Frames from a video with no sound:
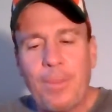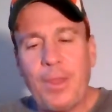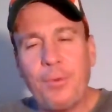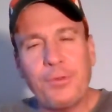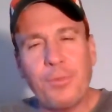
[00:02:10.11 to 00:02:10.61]

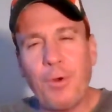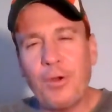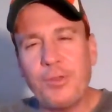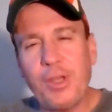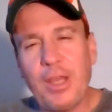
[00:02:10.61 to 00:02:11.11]
Thing with
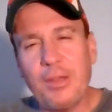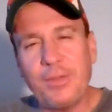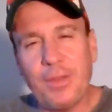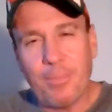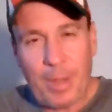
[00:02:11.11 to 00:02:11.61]
Jamar
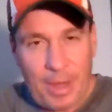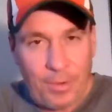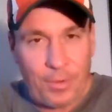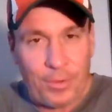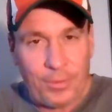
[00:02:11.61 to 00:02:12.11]
Chase on the
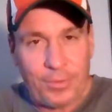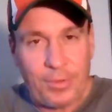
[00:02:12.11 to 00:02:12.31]
Bengals,